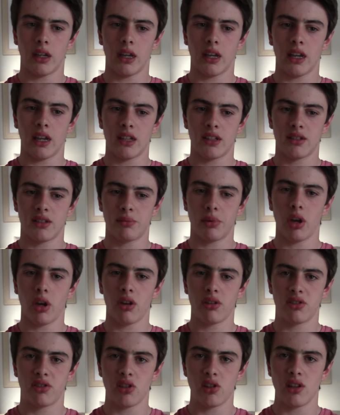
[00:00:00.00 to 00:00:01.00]
as
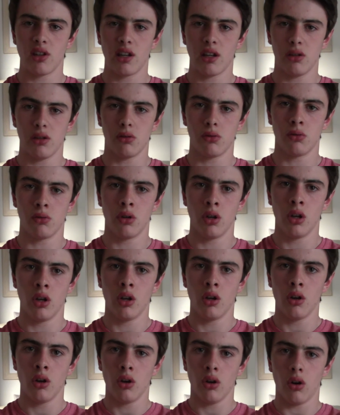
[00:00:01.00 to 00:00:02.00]
personnel
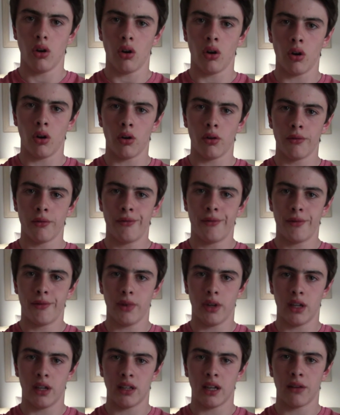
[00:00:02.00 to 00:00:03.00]
of
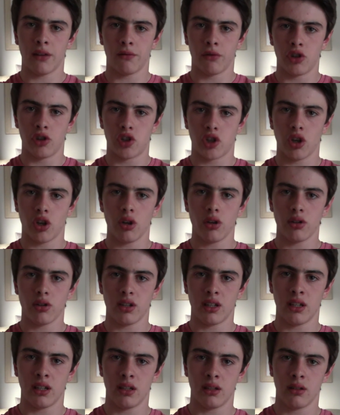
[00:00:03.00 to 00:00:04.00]
an average
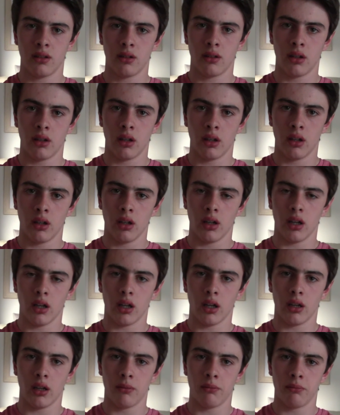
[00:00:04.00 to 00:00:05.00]
guy,
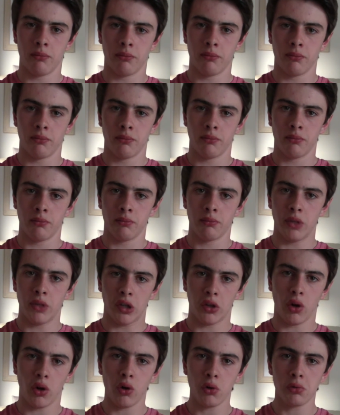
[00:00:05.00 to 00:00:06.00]
but
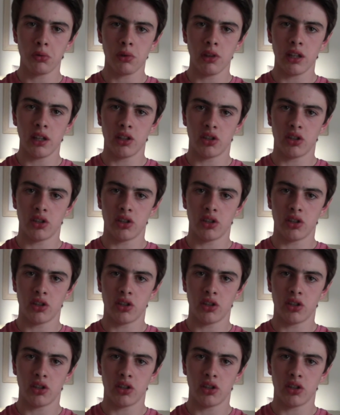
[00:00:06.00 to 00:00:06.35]
coolly